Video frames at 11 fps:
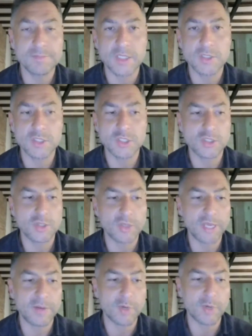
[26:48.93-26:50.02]
And just
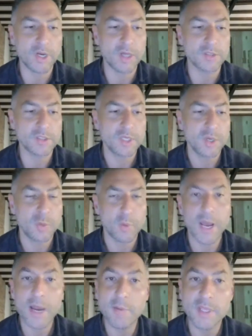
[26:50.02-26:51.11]
again,
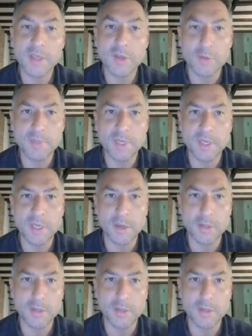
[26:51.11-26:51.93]
we're hiring human being and